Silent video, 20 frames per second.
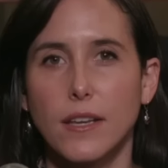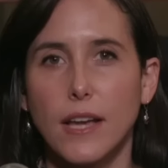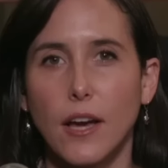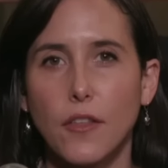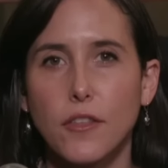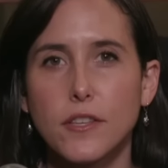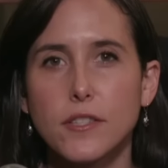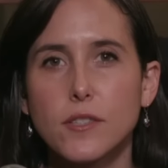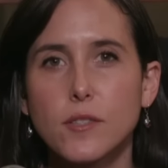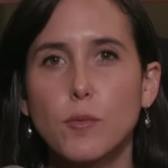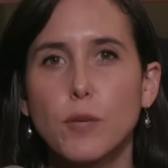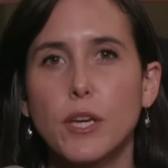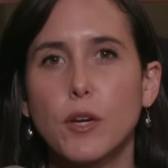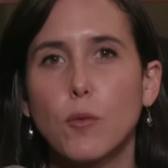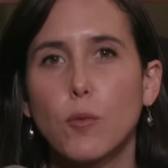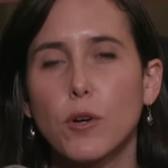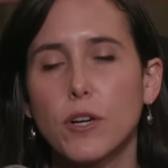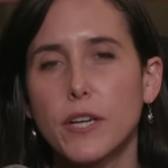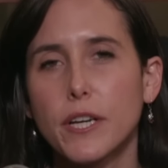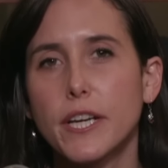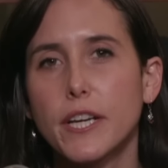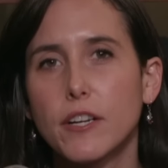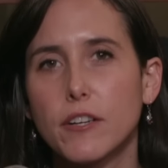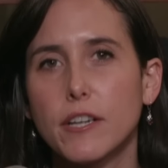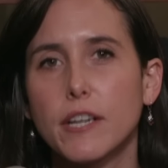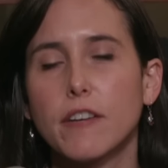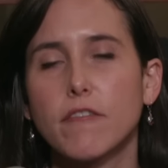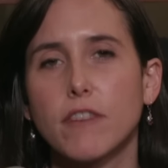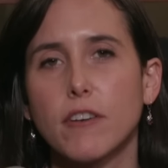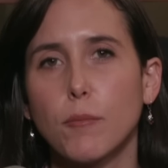Now, this week, we're
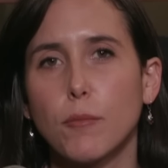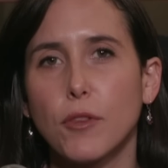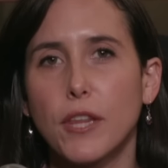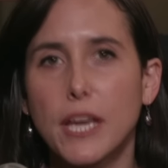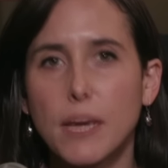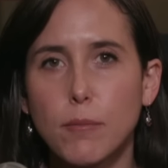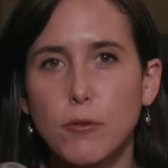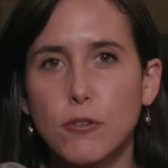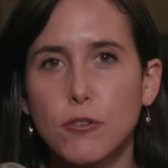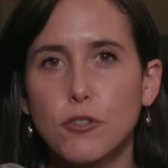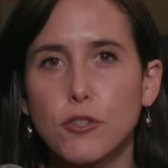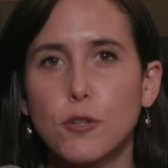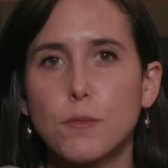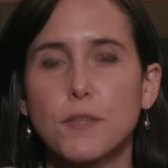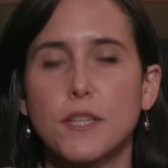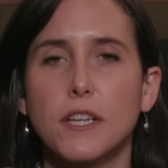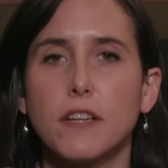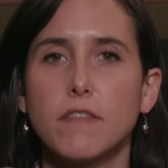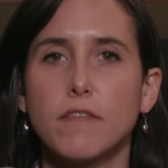hearing from labor groups and